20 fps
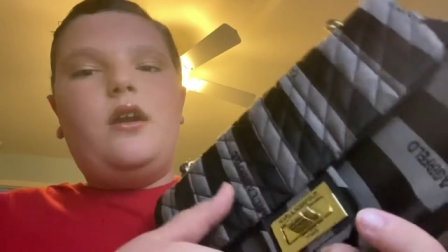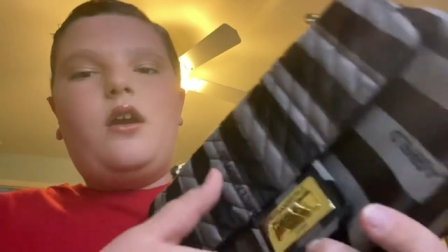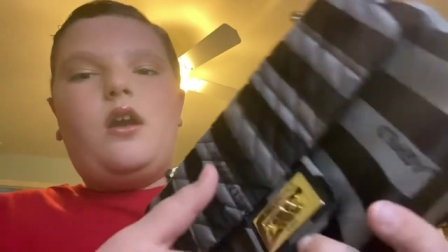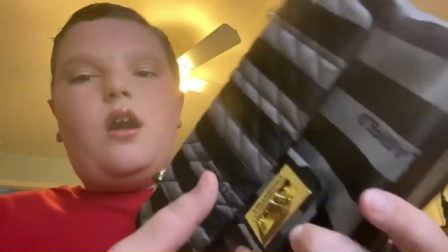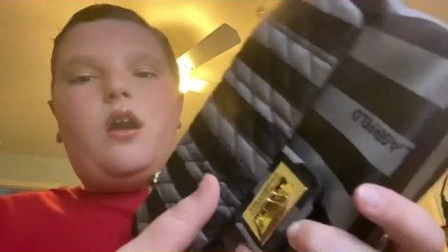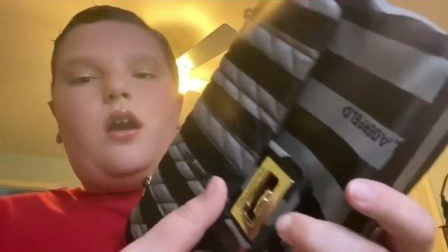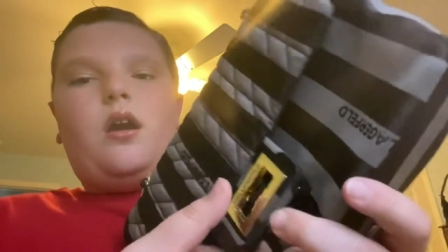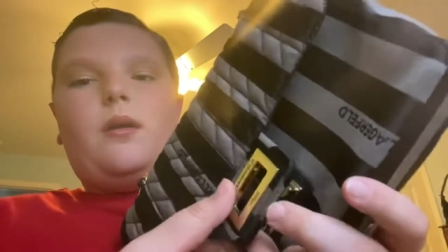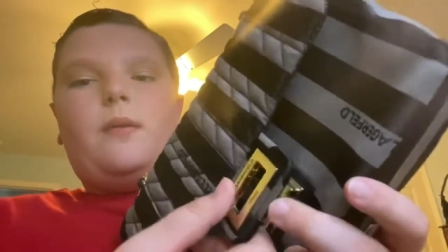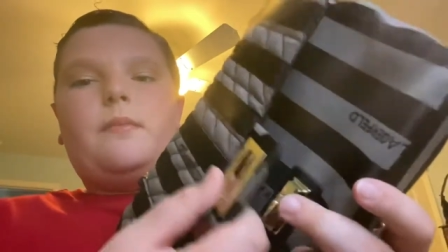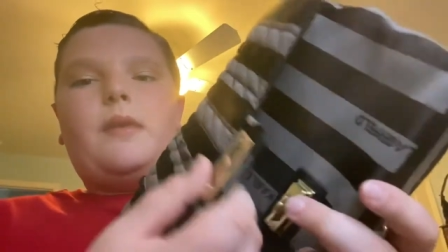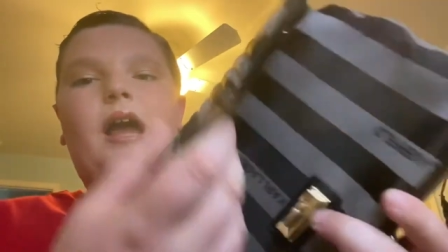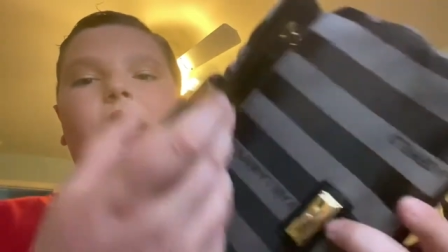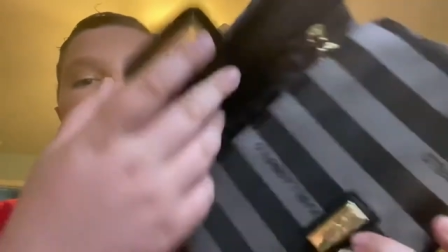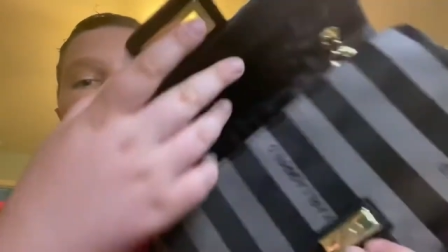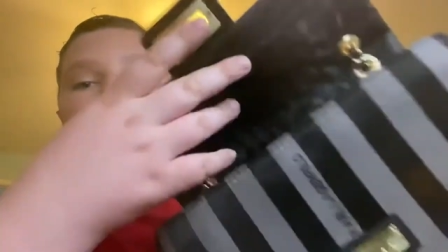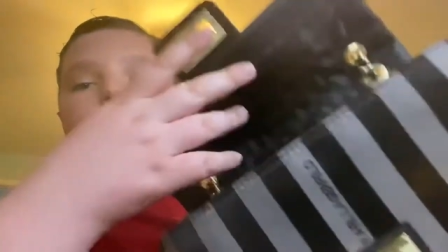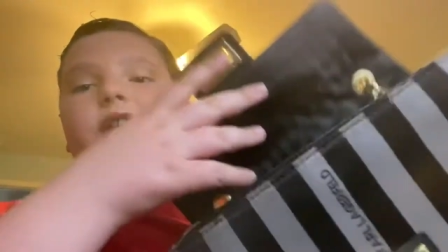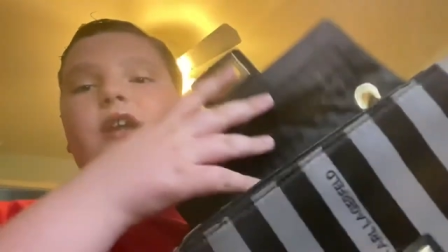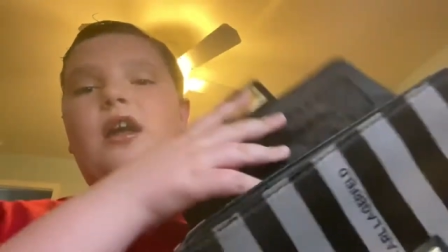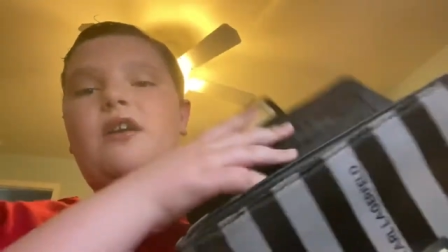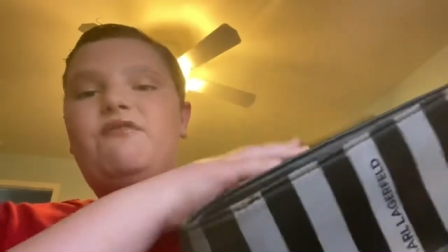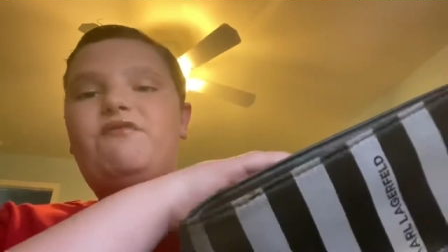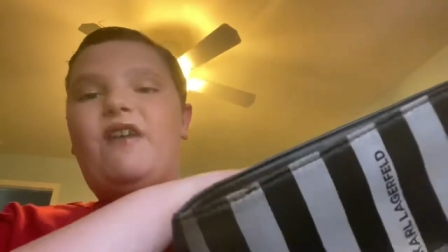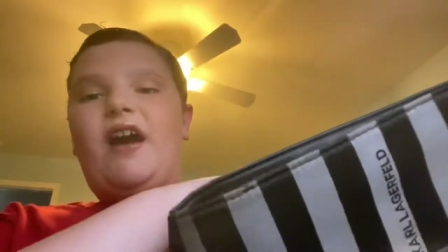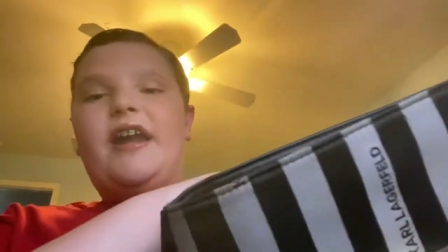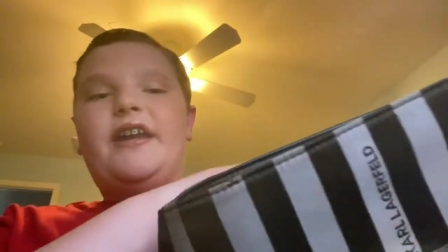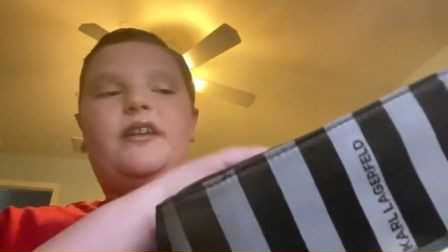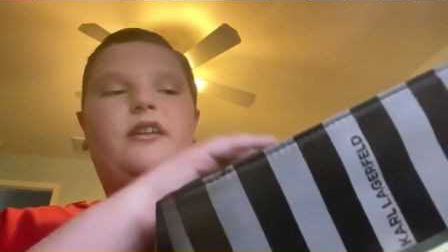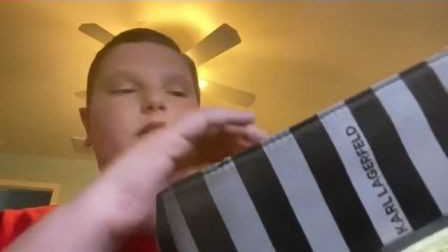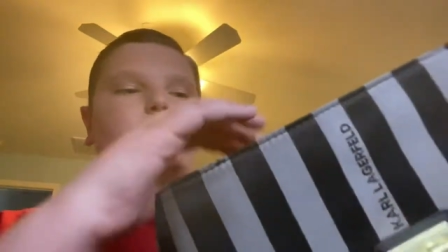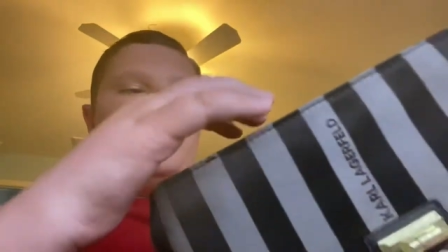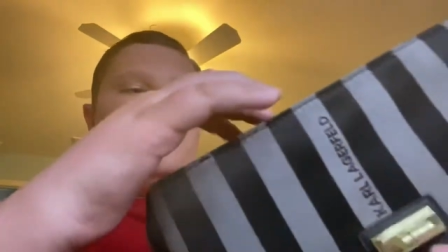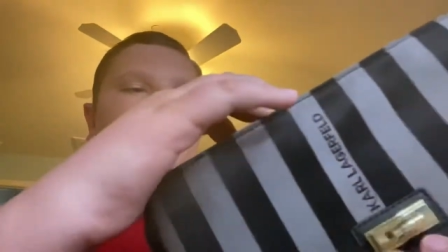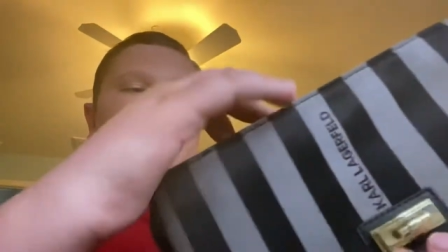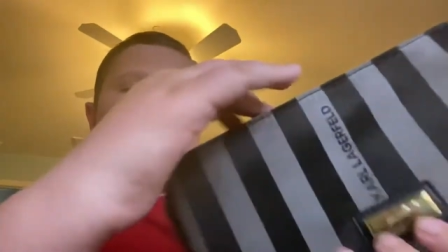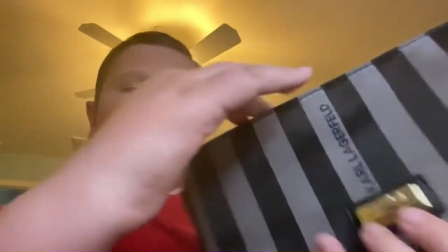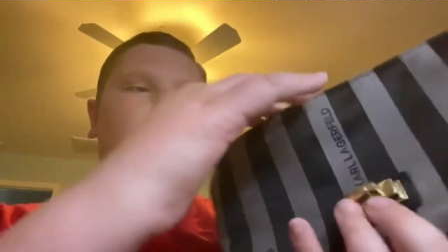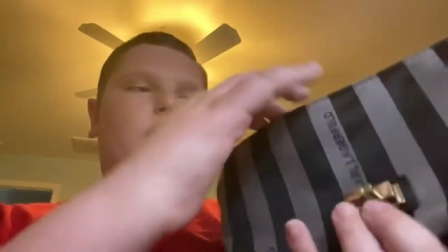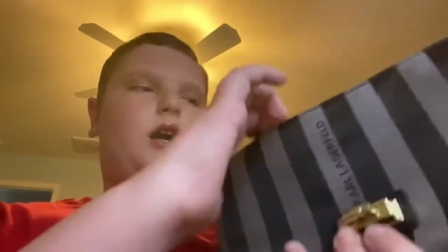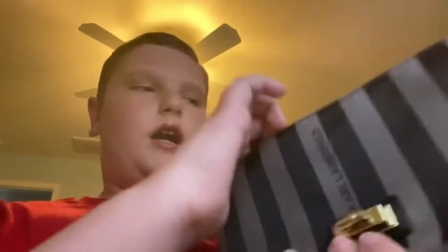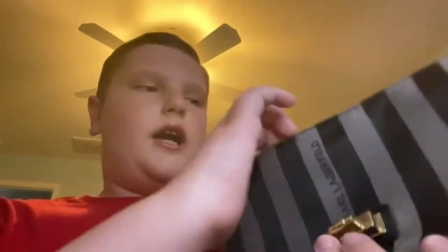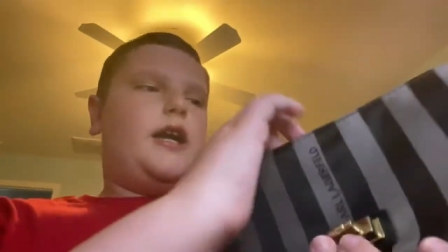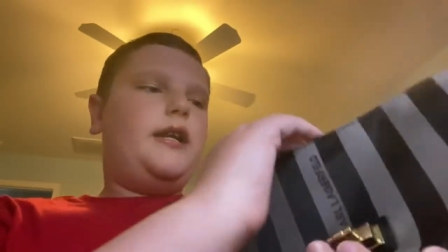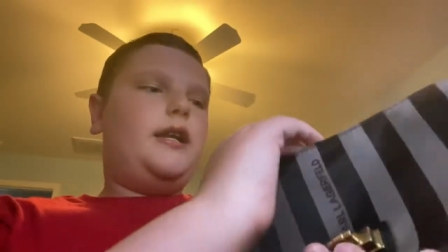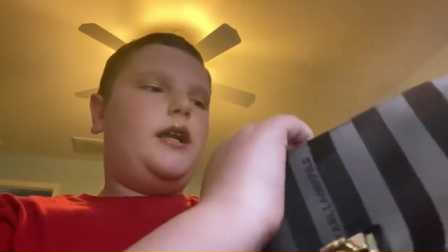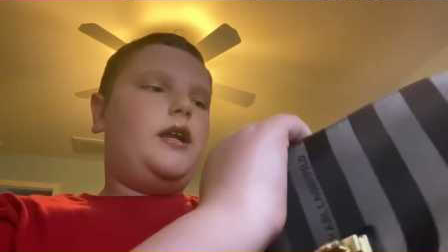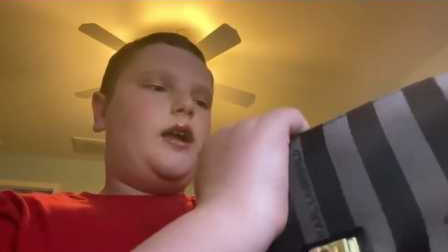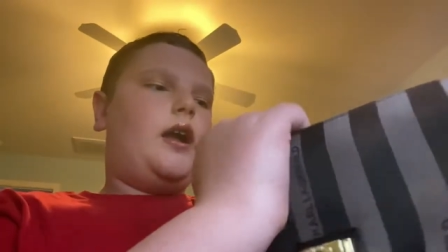Um, I could not find it online.